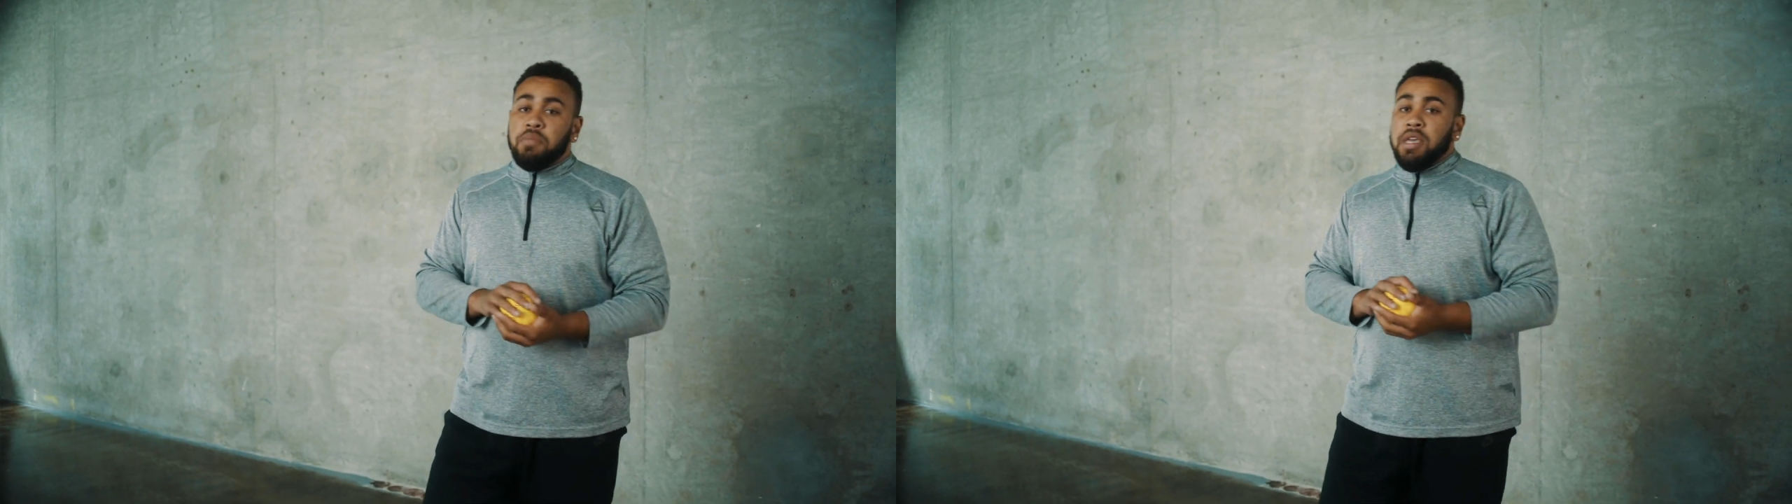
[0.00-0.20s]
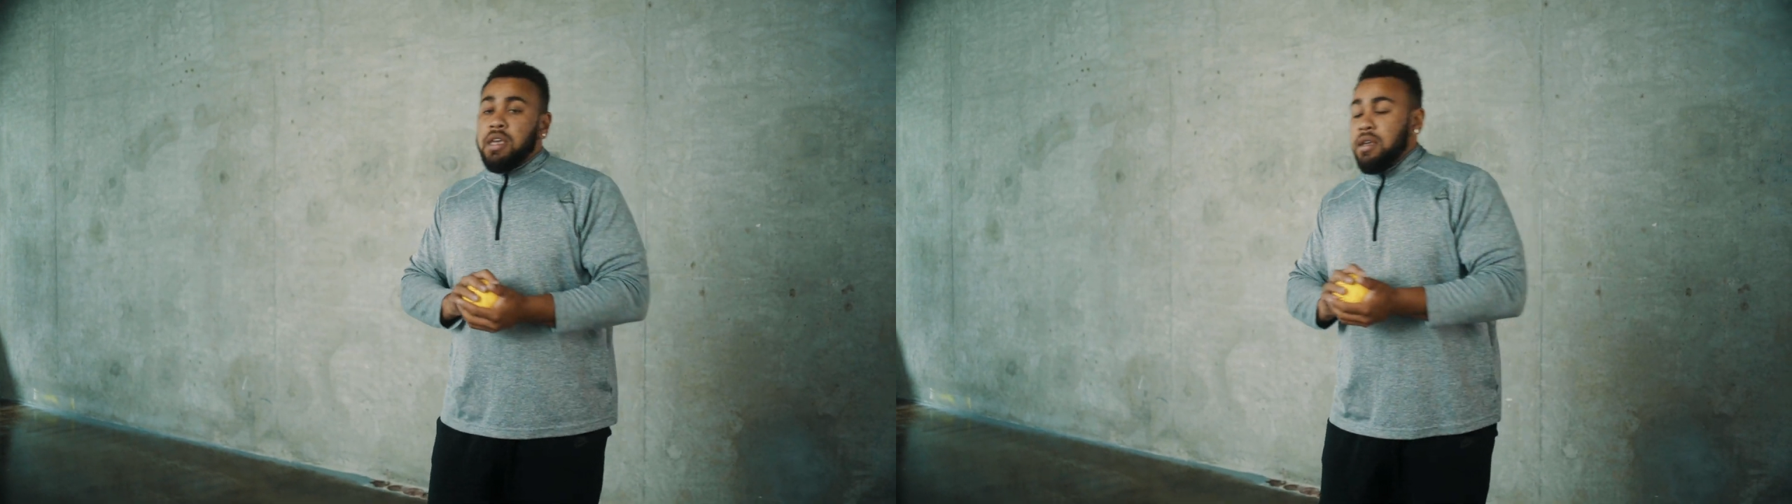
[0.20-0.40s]

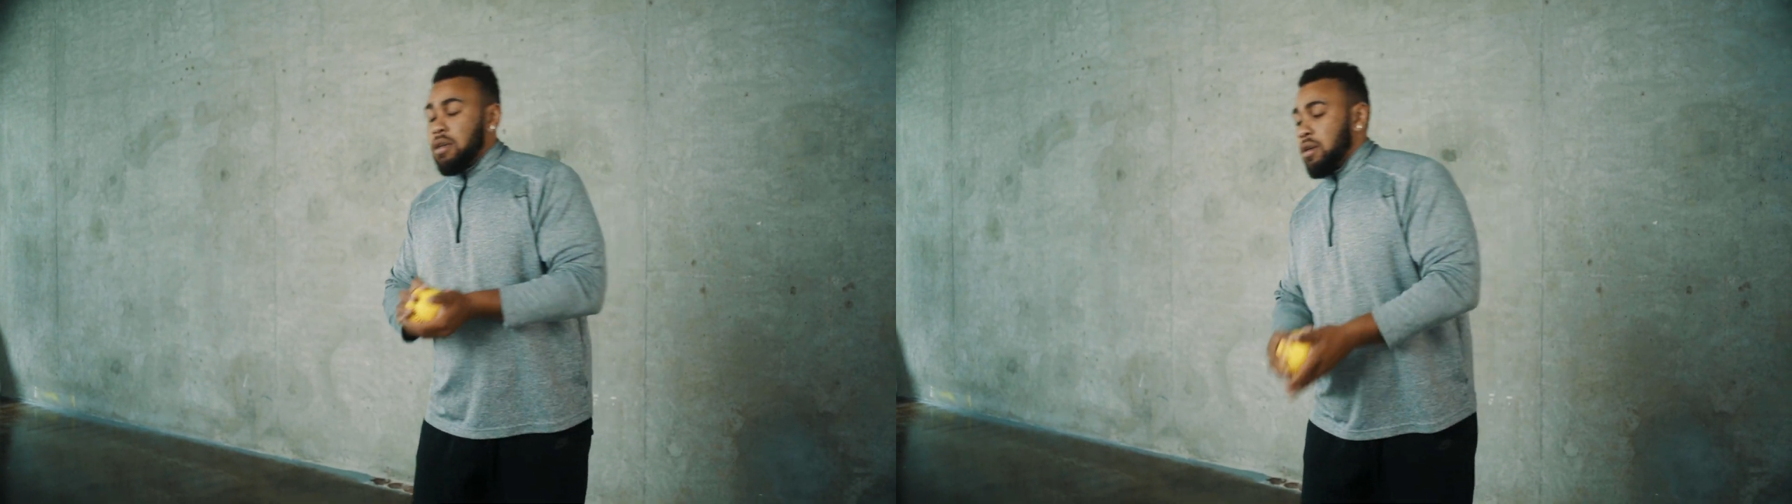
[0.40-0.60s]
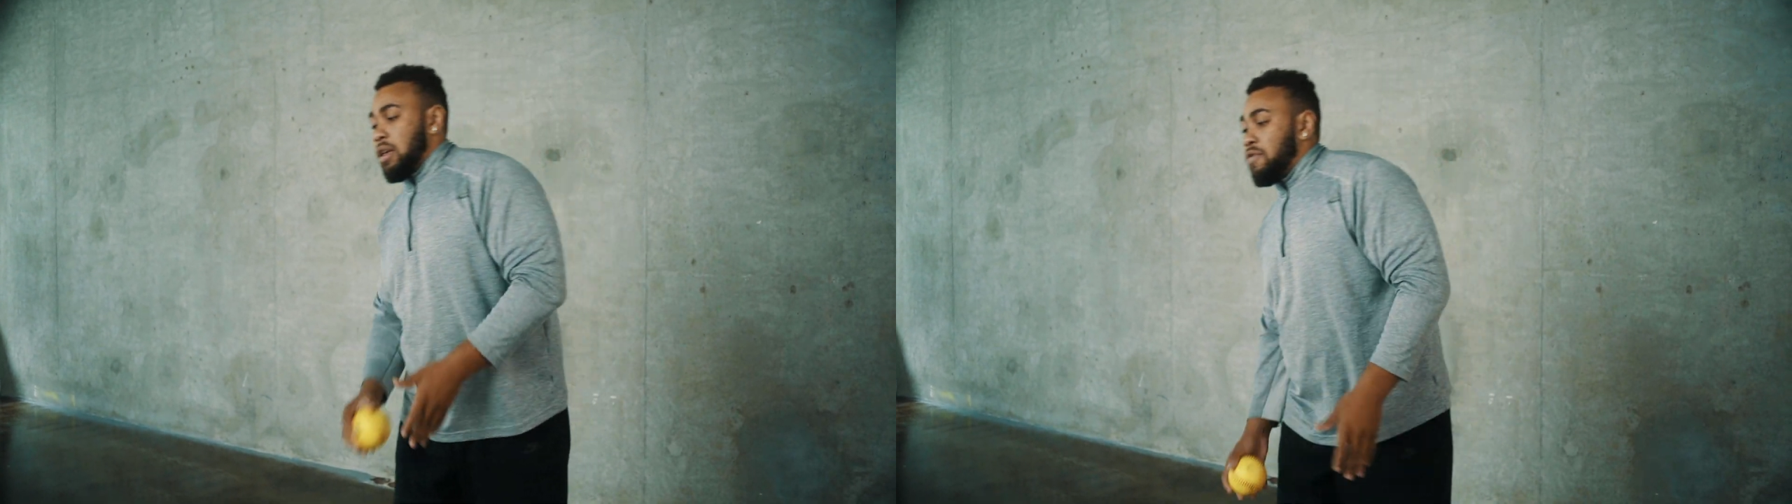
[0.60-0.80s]
be,
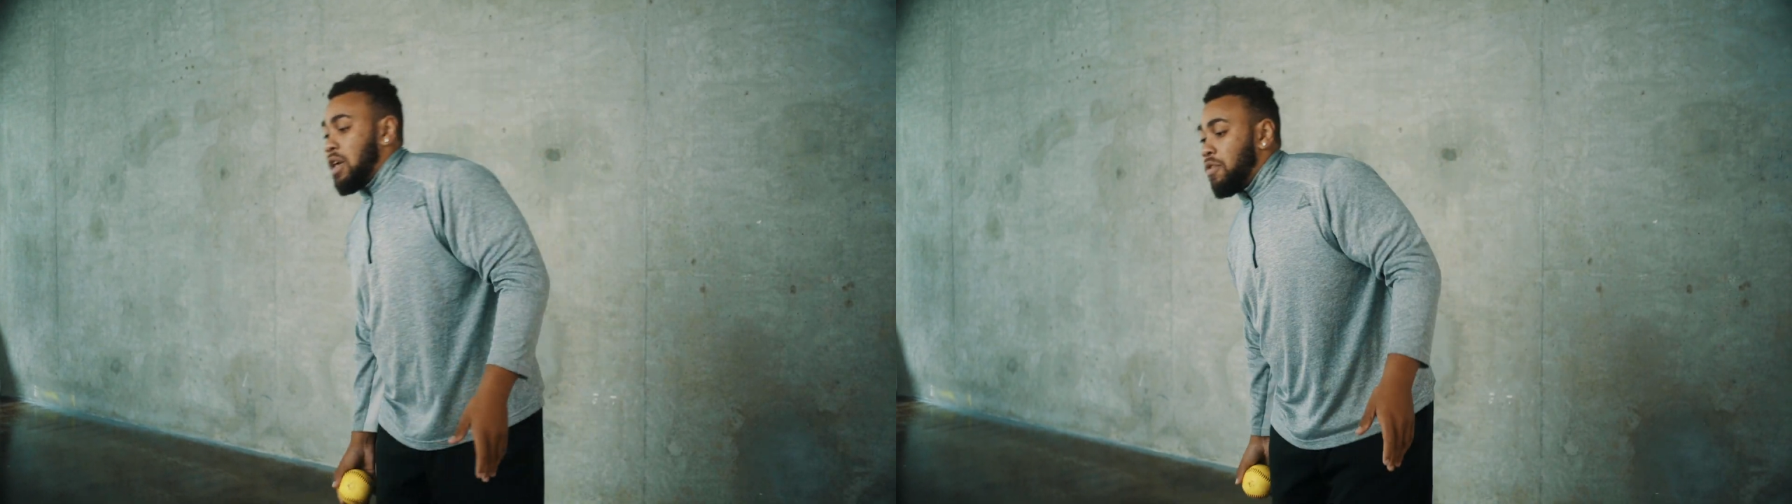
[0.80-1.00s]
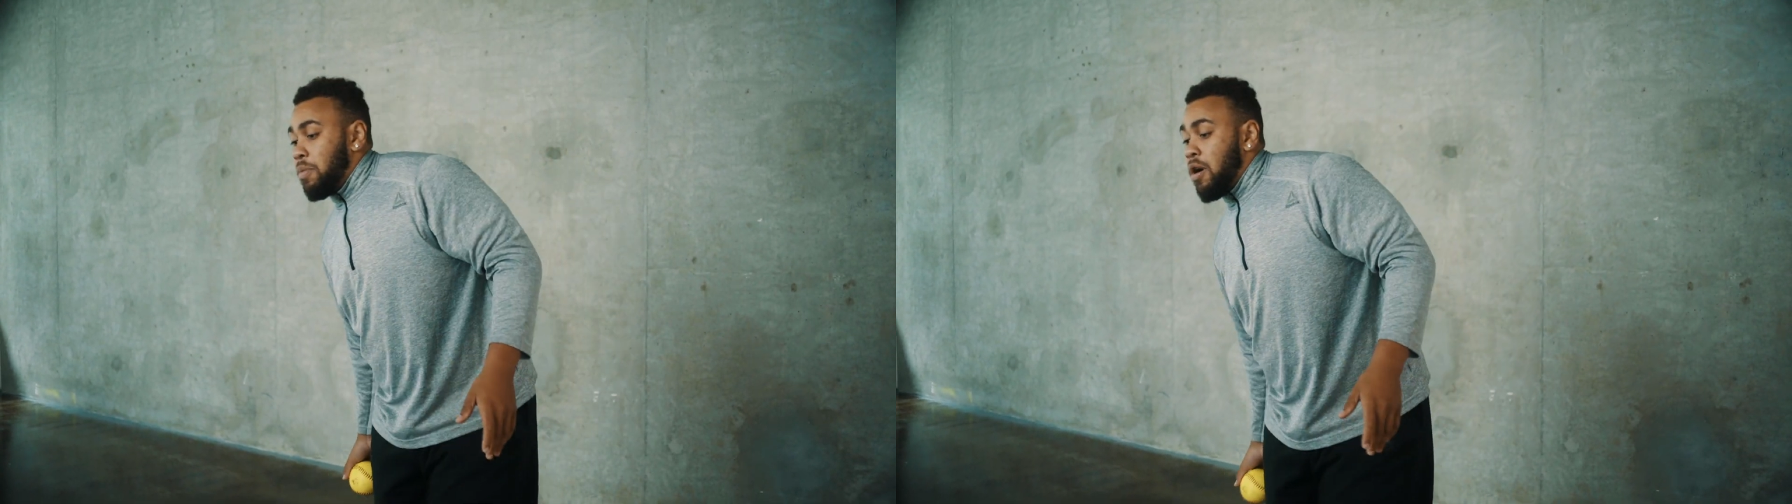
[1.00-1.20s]
if you
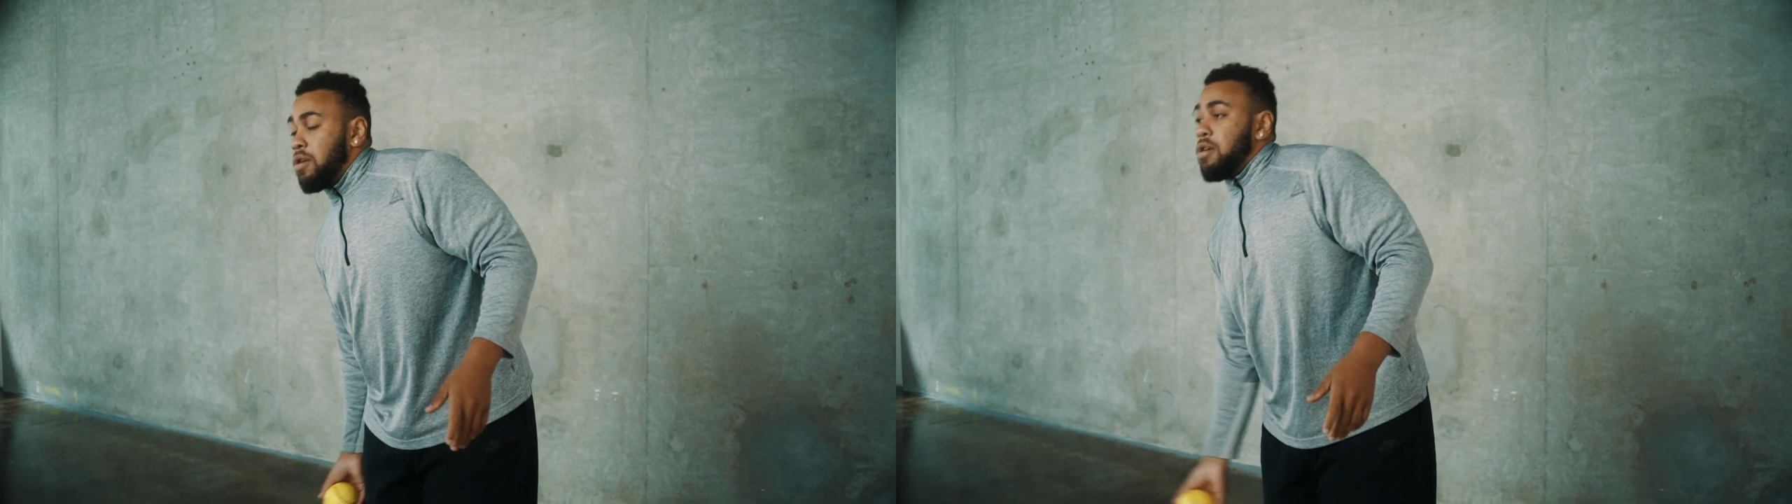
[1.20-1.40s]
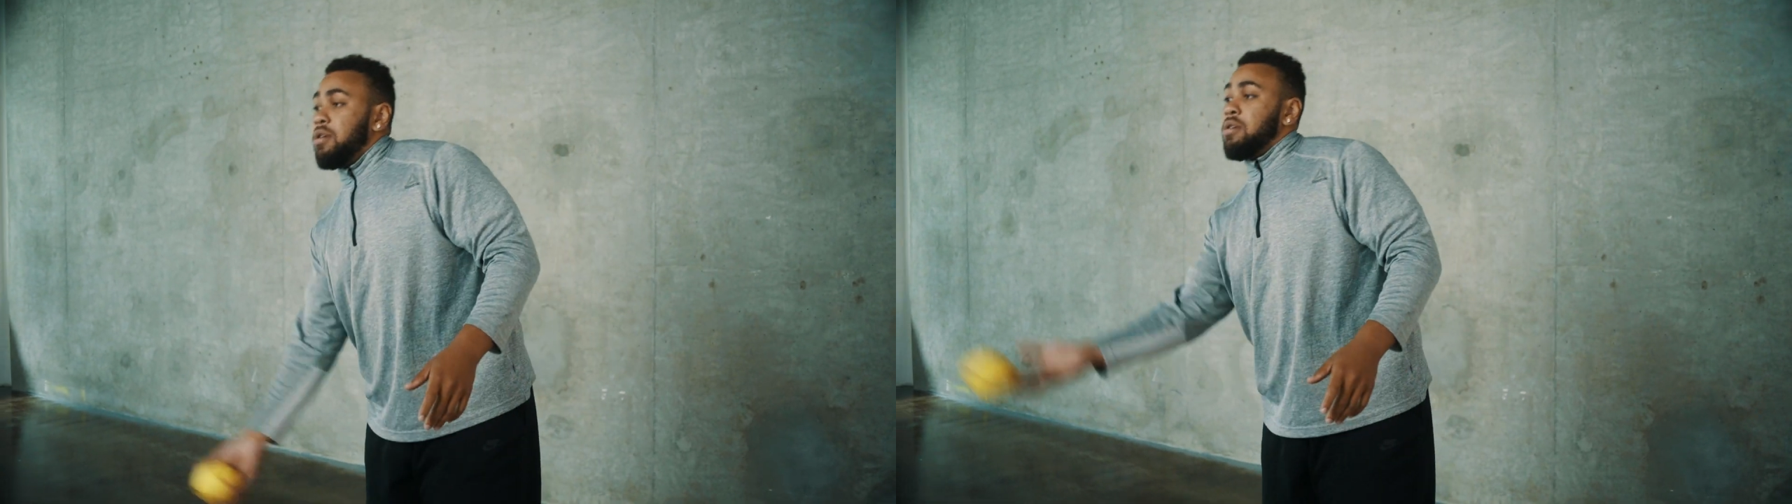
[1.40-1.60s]
have a
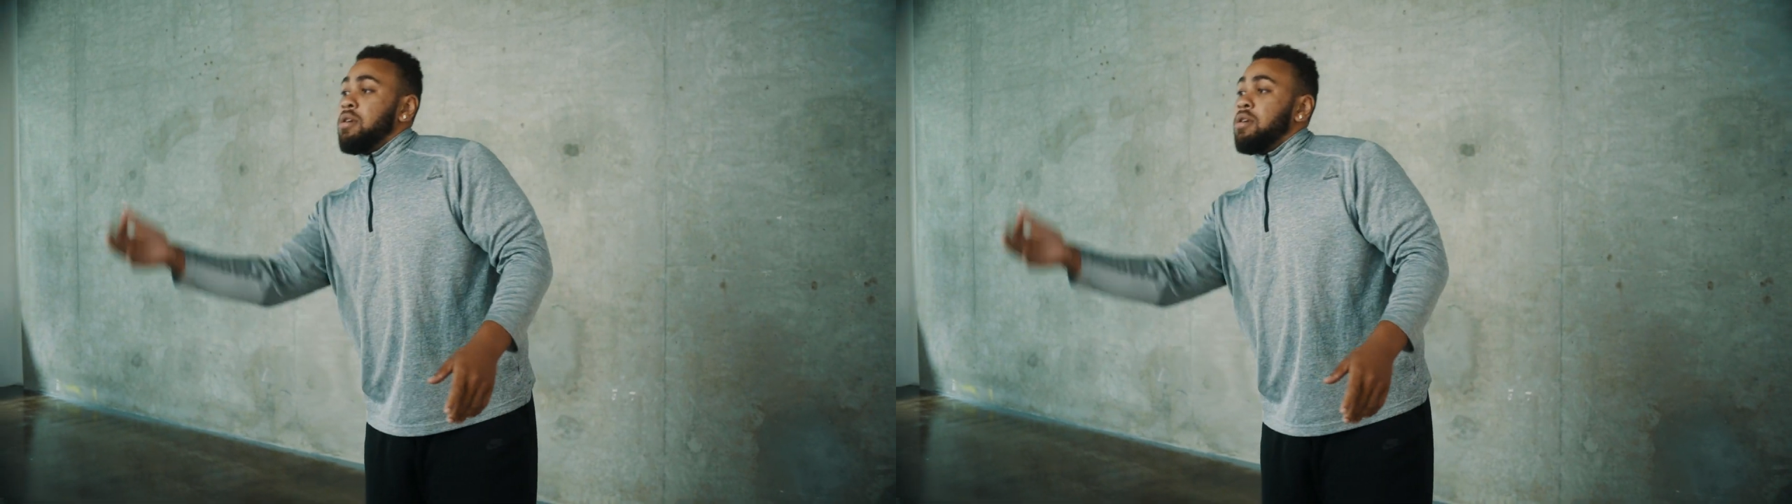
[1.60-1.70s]
partner,